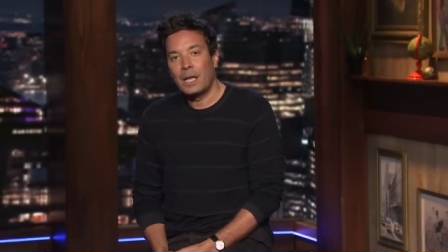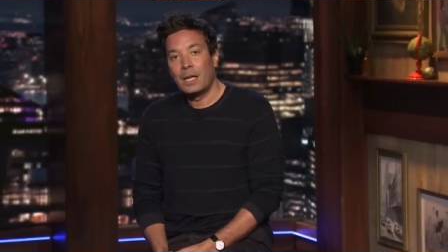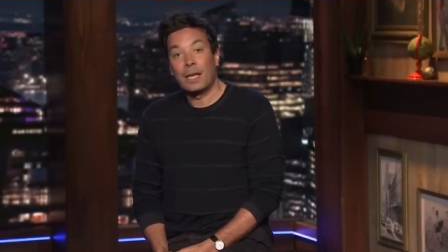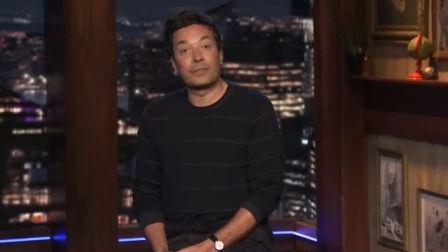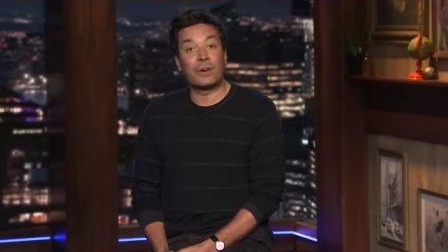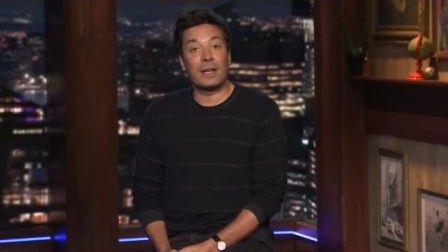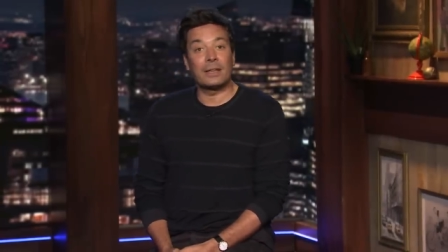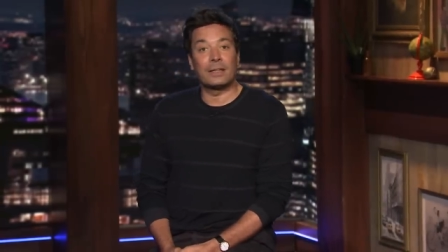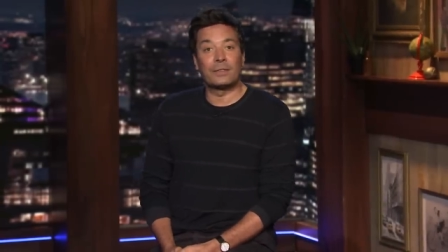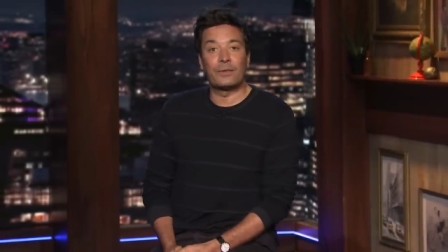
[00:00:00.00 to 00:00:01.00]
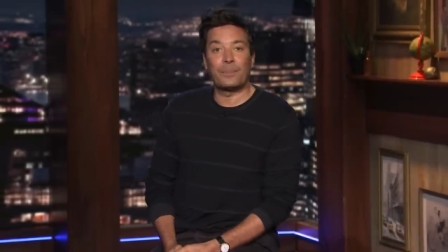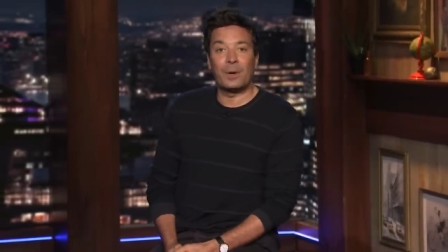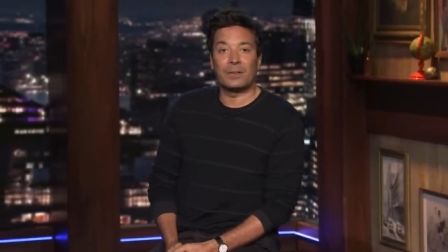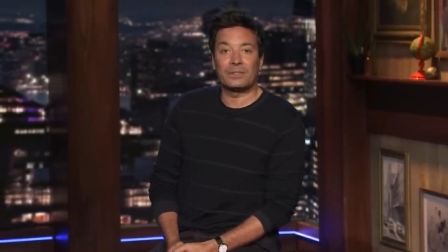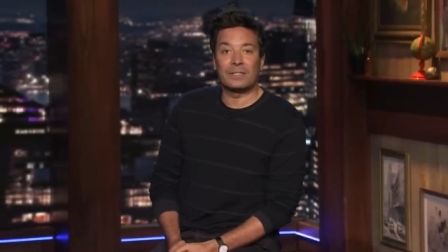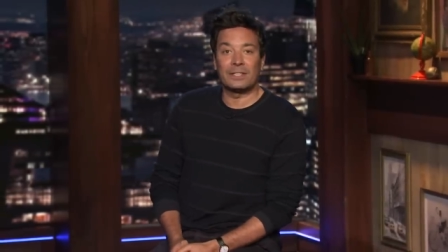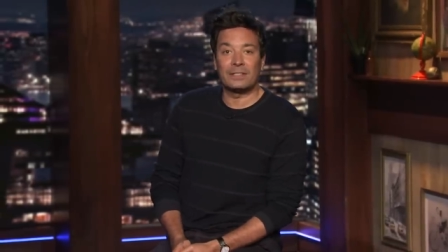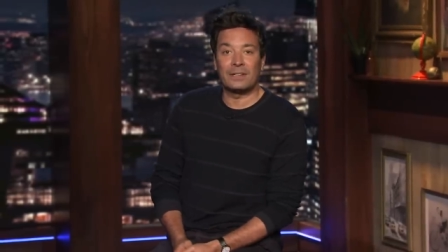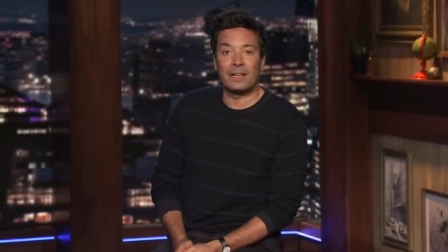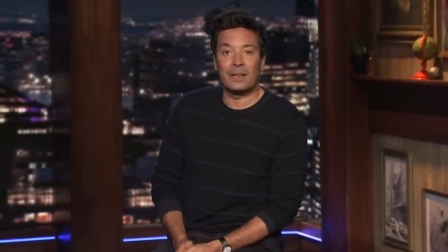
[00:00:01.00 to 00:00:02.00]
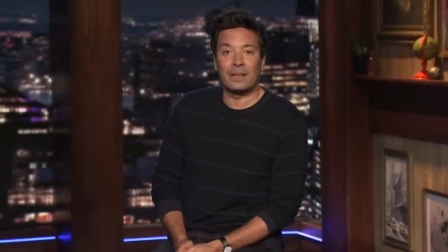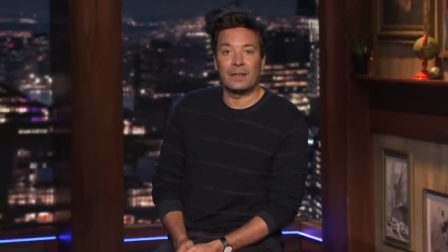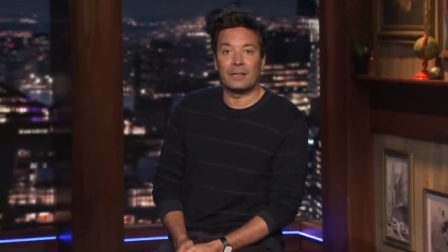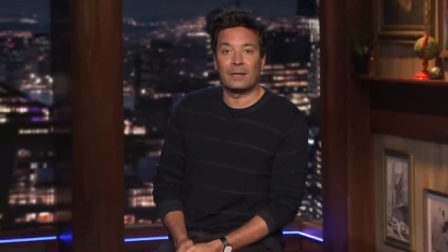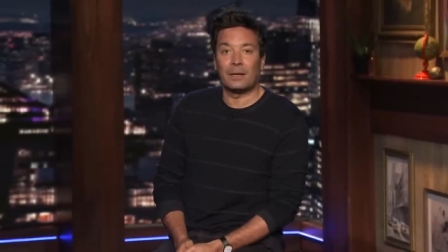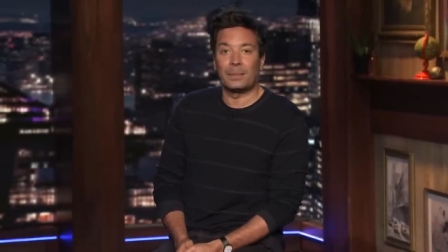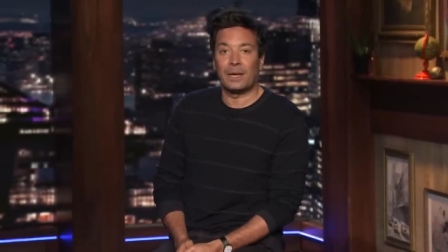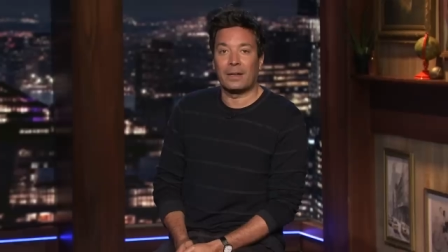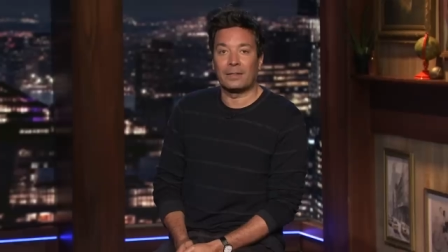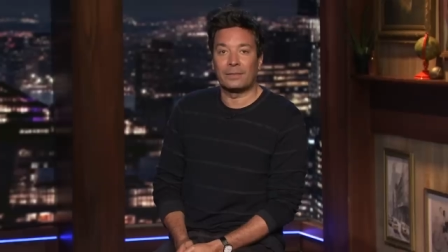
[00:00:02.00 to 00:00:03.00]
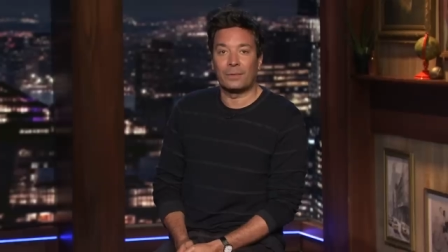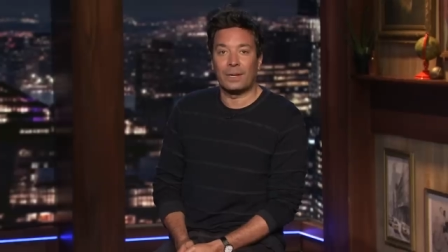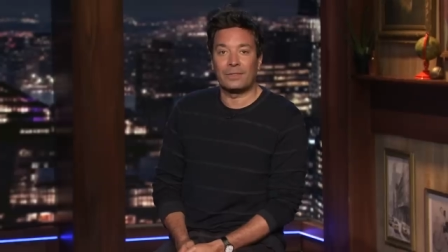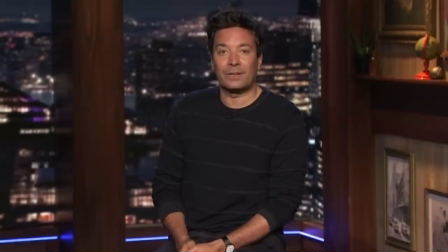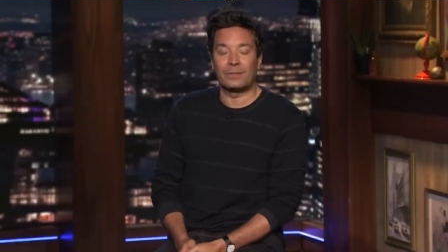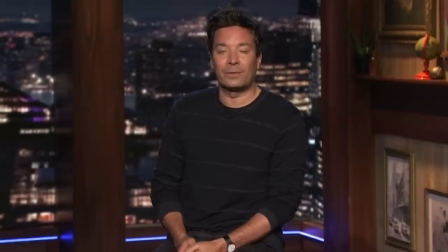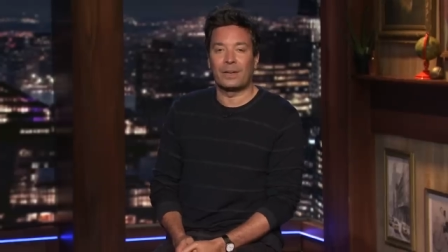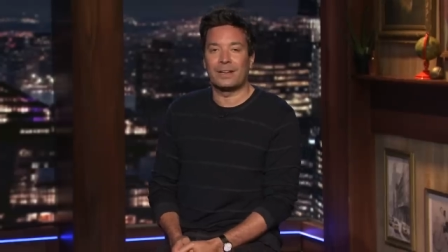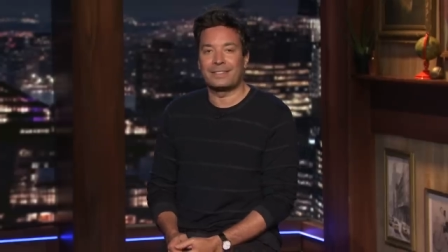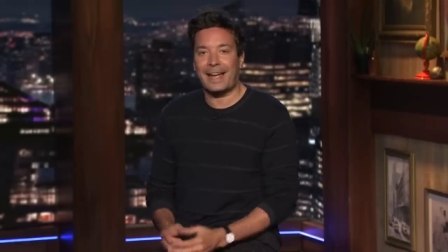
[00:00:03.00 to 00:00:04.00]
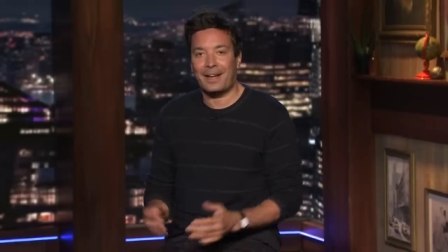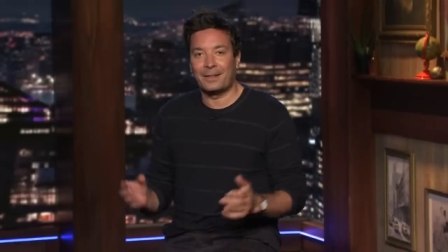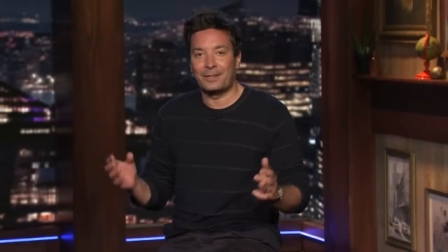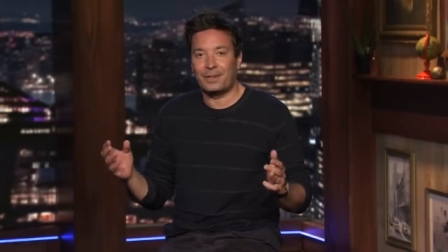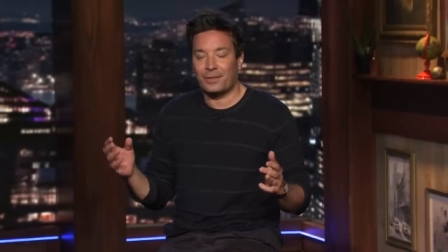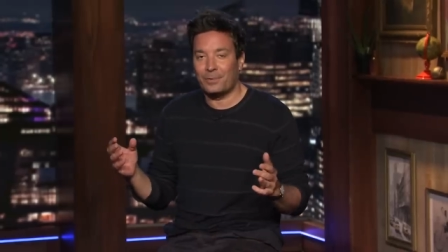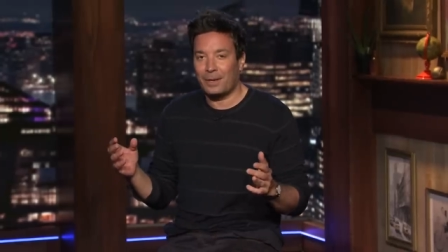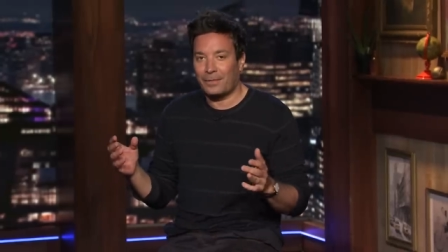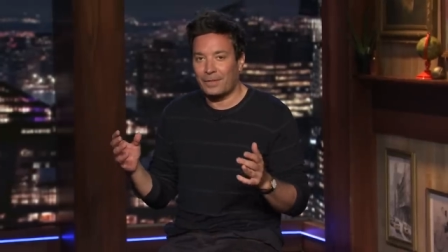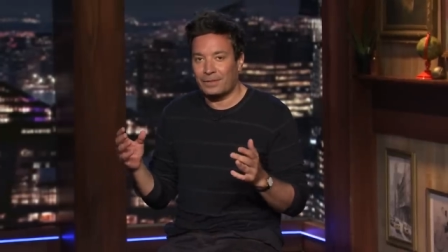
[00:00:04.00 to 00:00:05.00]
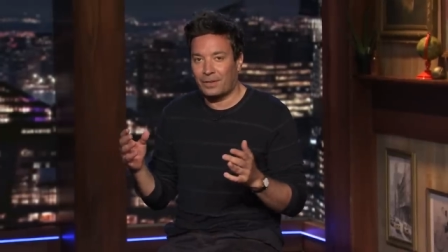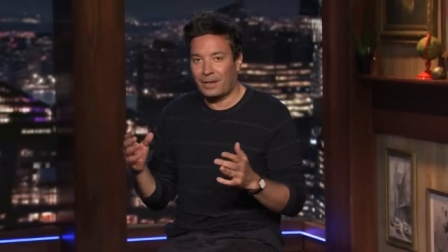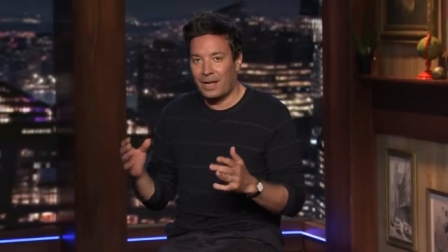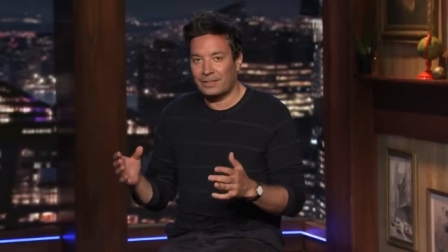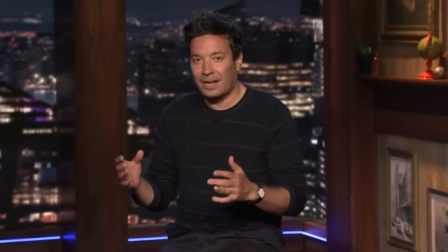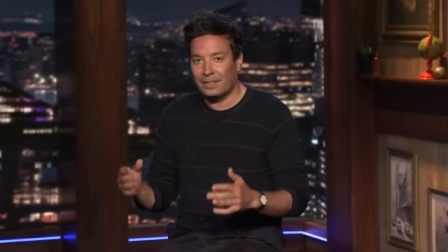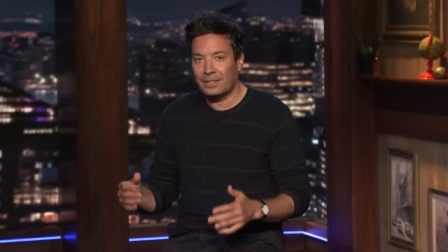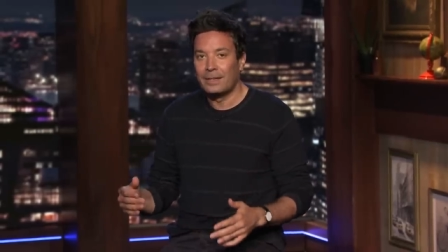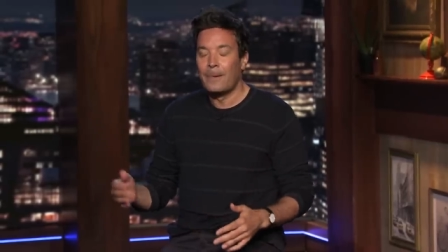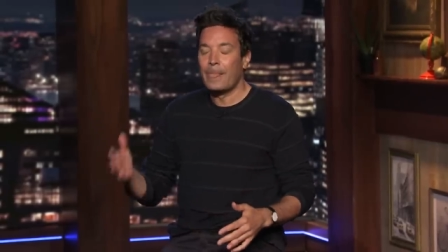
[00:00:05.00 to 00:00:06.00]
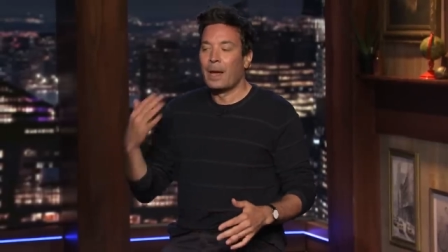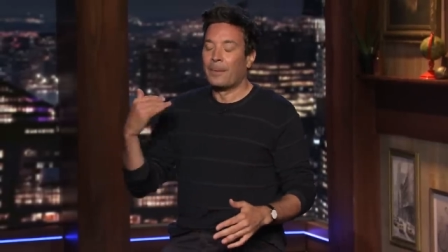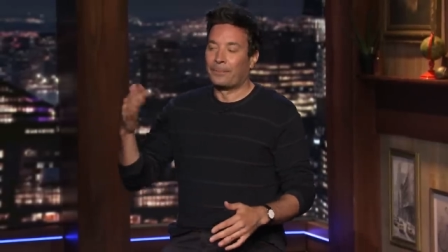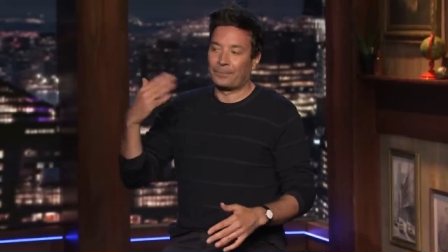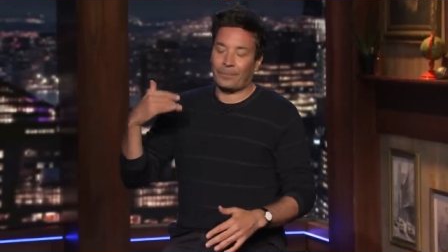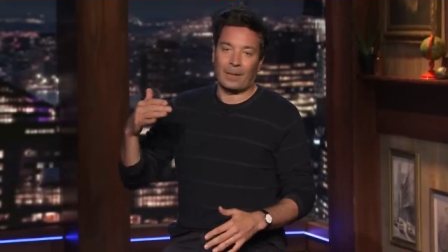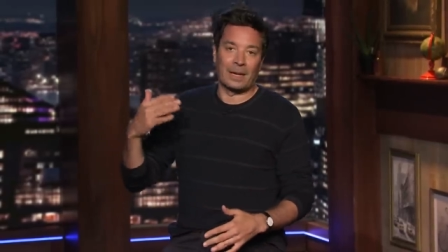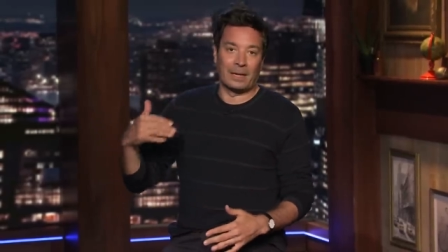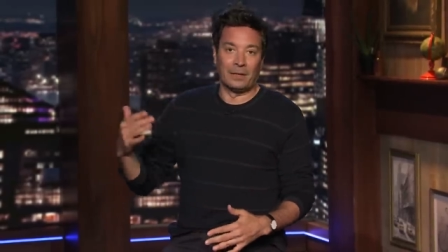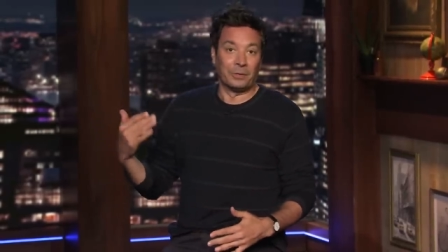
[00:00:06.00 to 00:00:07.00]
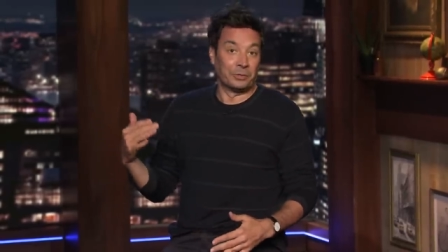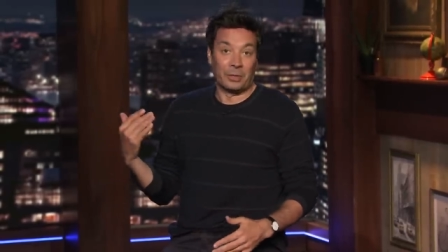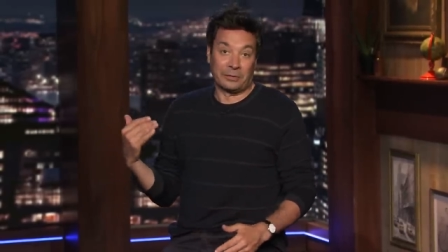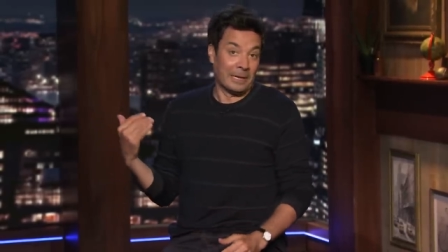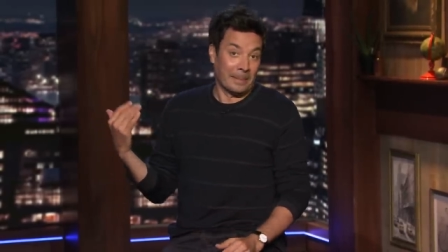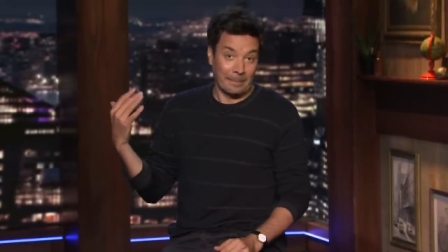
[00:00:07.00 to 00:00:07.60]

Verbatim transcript: That's right, it's football season, and I'll be honest, when I saw two guys tackle each other and make physical contact, I got a little choked up.